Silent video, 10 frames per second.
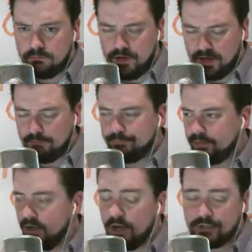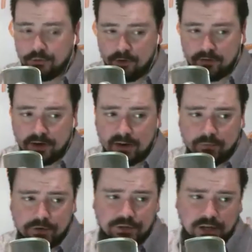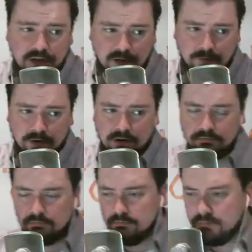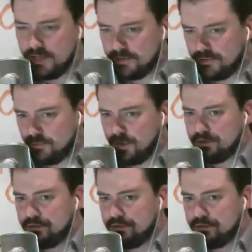Yeah. Hunter Rivett, I appreciate you coming on. Thank you so much.